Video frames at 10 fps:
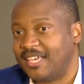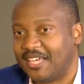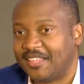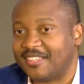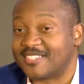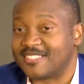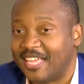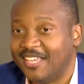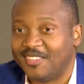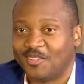uh, the
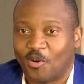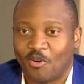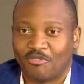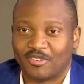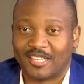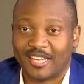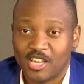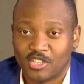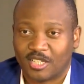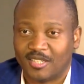state of the
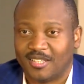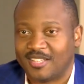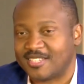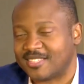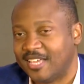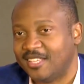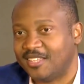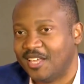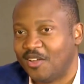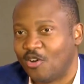nation and the
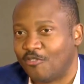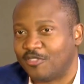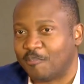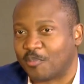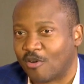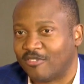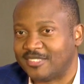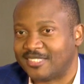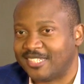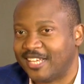state of the
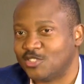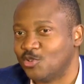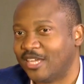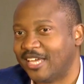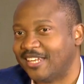province. And as you